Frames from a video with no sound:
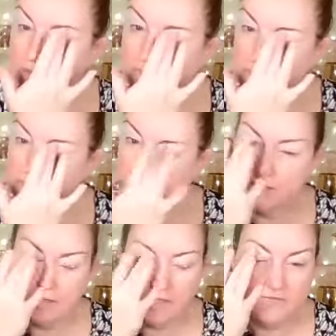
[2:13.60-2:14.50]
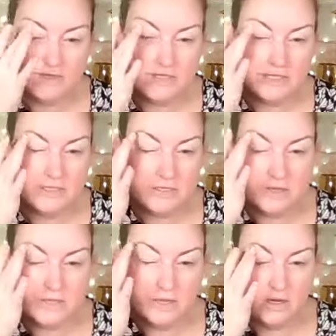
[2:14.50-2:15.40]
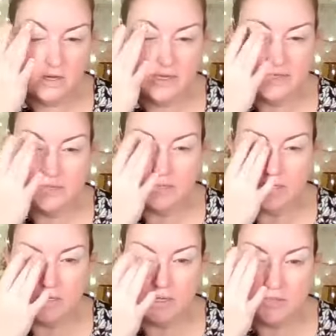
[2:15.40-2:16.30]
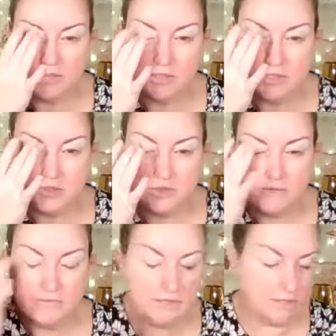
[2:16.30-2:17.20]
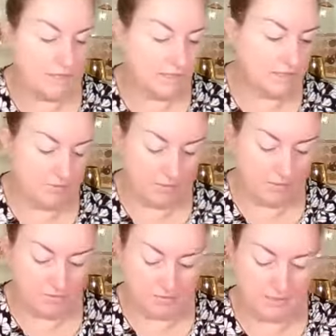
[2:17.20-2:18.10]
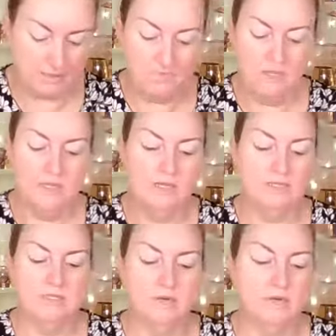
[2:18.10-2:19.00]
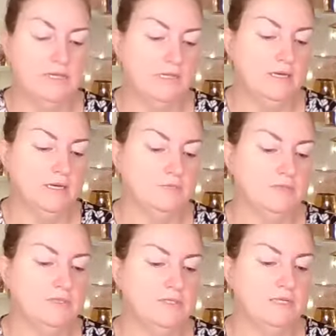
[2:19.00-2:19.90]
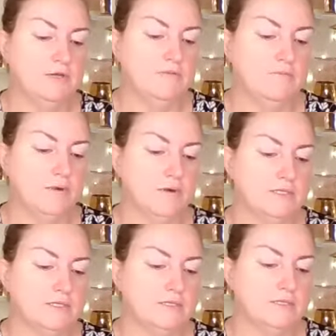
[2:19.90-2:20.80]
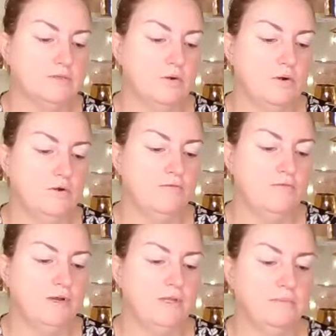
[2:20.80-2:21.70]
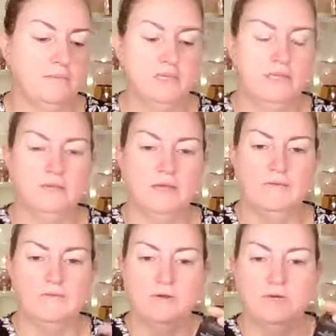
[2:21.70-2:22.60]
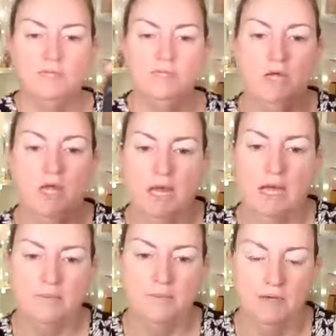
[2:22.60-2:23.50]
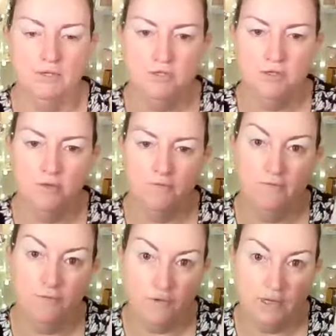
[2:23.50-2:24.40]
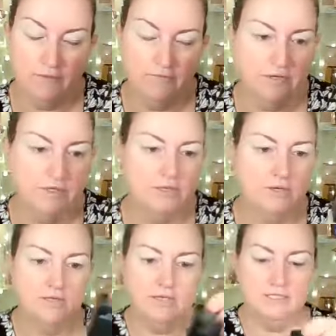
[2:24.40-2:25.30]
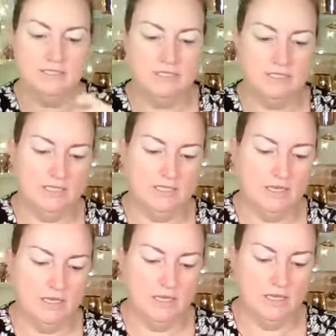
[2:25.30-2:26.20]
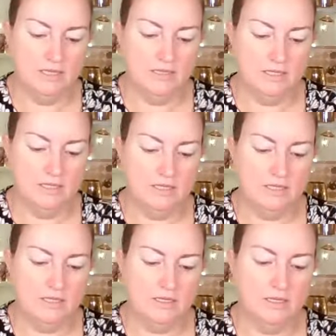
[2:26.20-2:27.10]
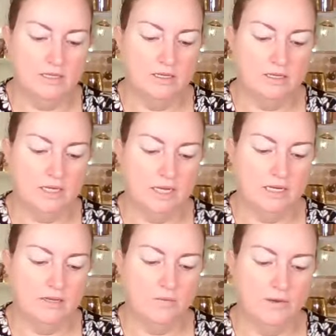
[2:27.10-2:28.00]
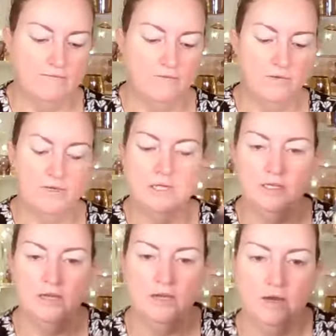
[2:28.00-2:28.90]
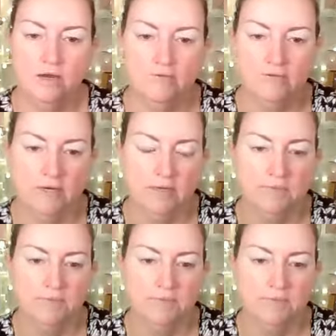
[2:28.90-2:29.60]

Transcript: put foundation on their eyes, but I'm not sure I really like that, but we will see. So again, I'm using an e.l.f. product. So this is oil-free medium coverage. I usually go for full coverage. So this is in the color 140 light ivory.